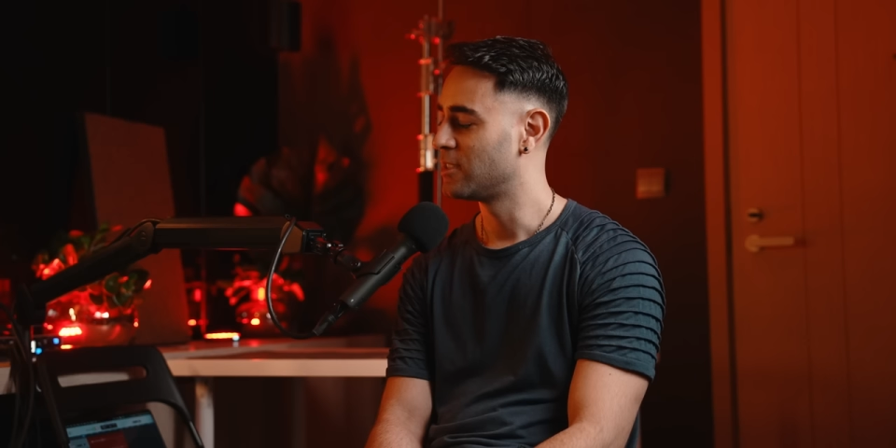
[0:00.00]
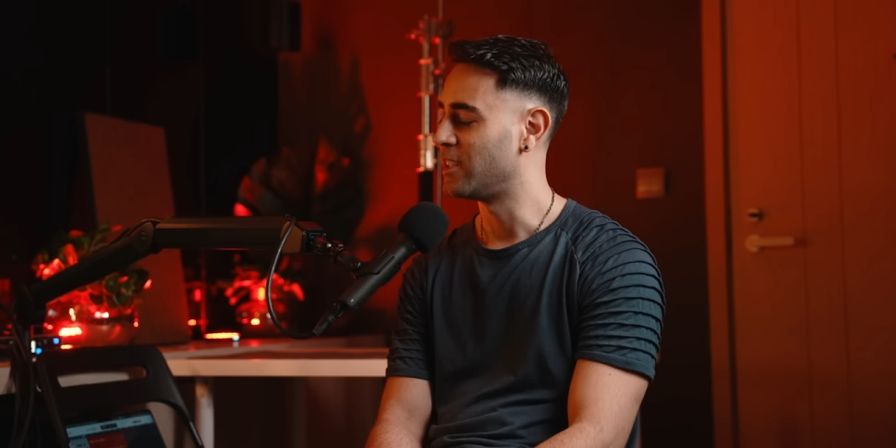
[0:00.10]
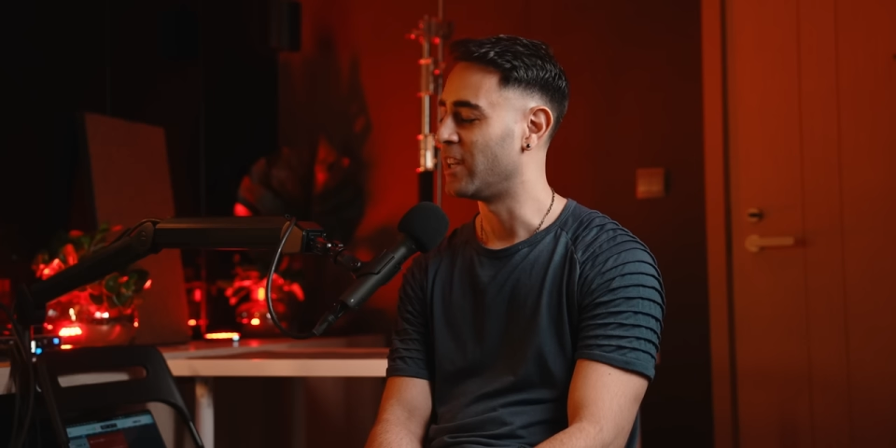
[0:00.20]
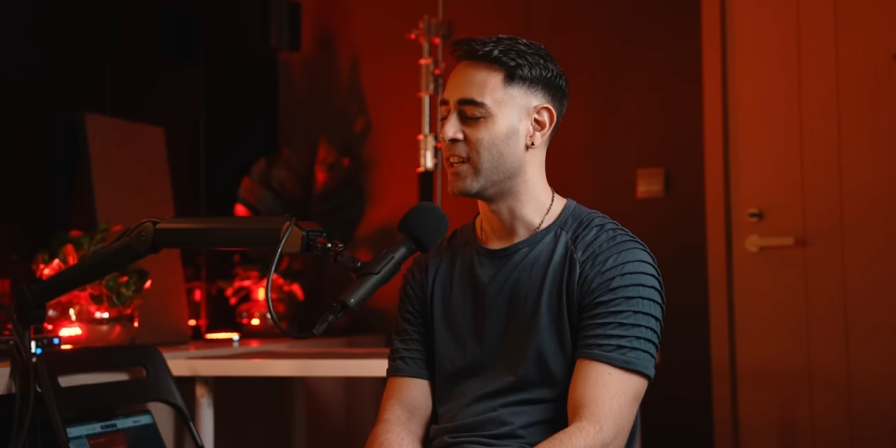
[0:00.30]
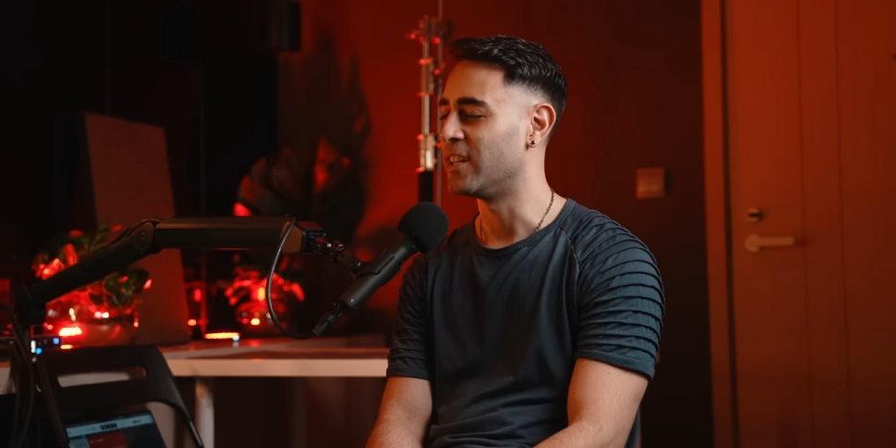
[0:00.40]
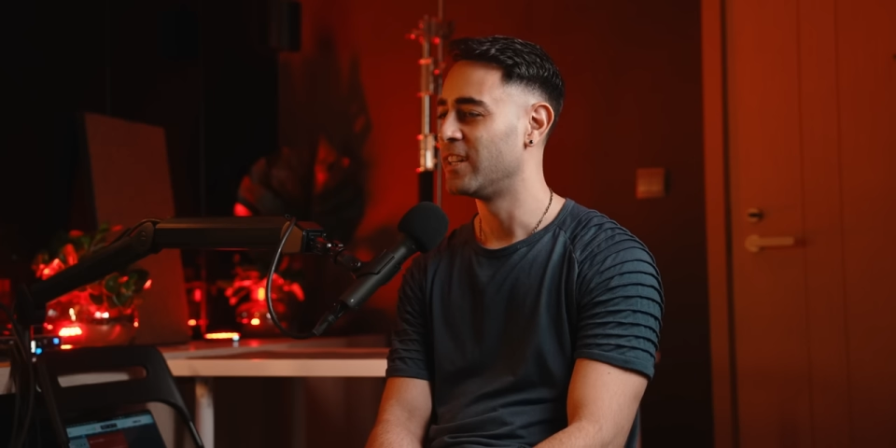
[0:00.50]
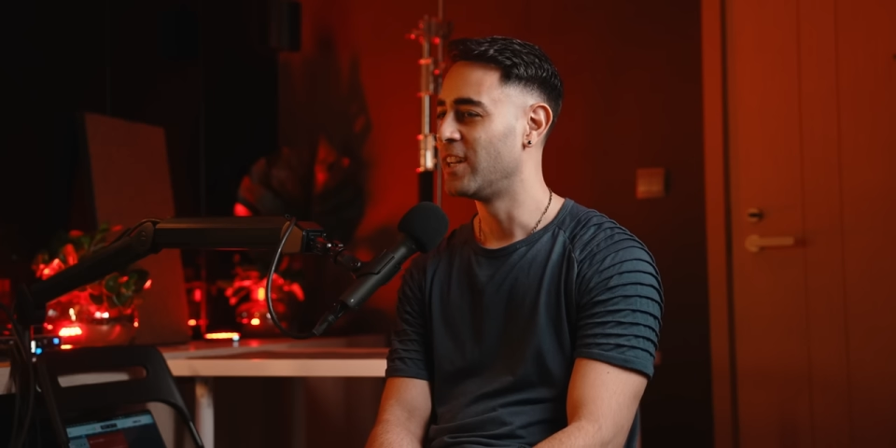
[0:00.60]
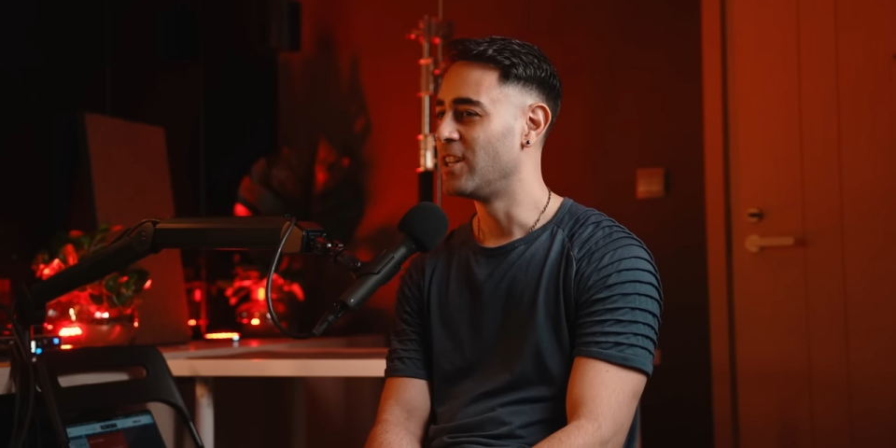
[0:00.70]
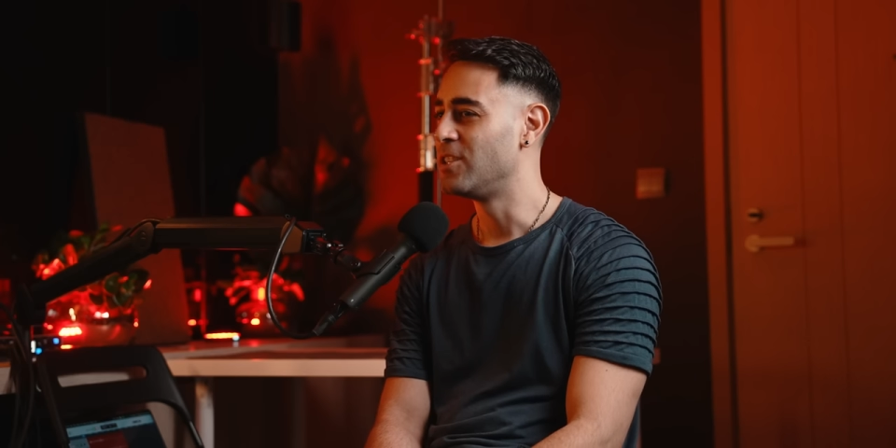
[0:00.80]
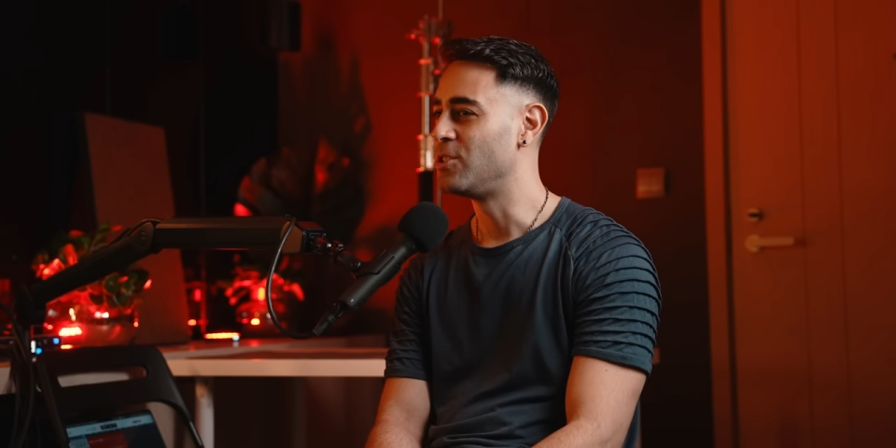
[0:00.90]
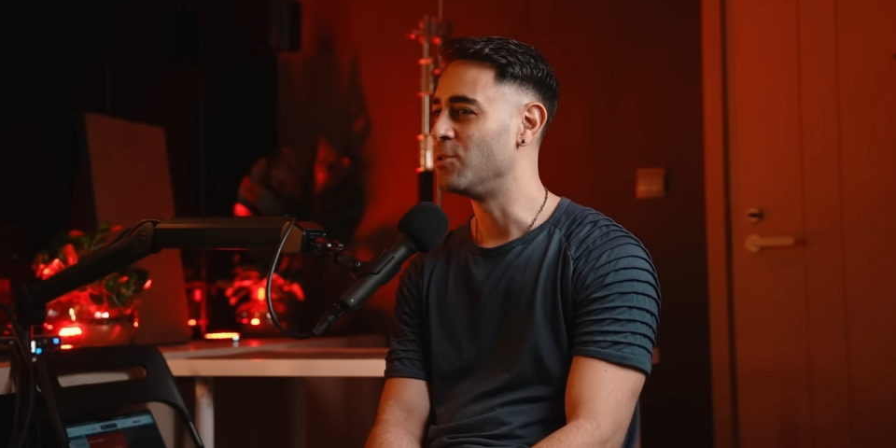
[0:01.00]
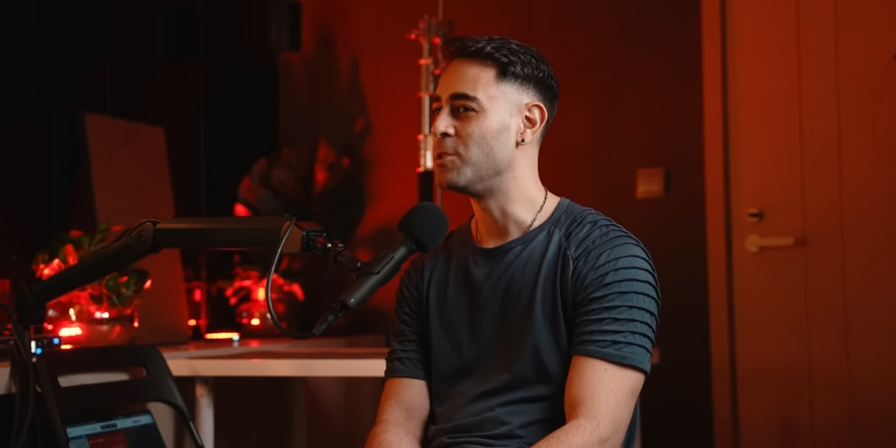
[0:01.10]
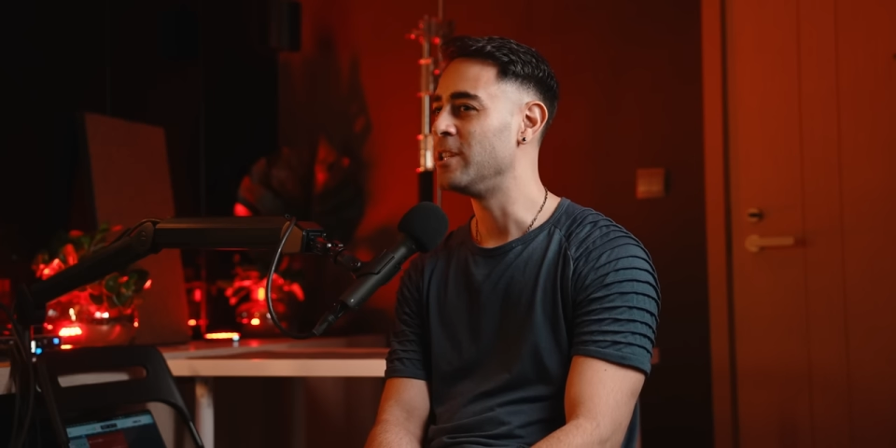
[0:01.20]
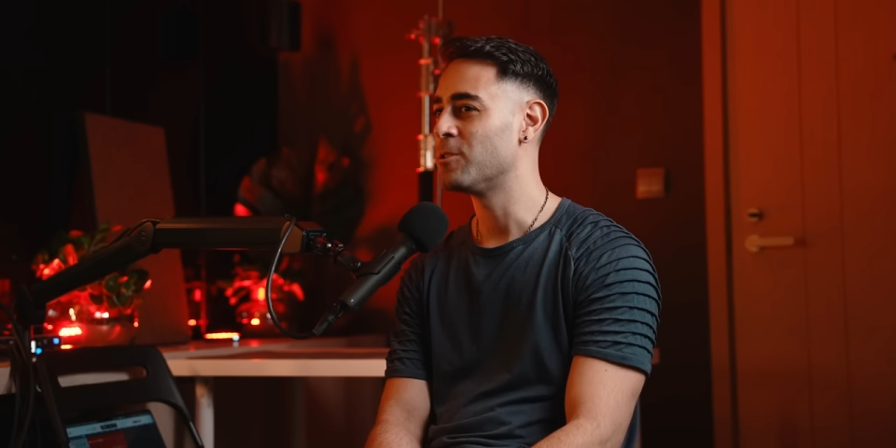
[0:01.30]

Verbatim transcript: Yeah. Do you see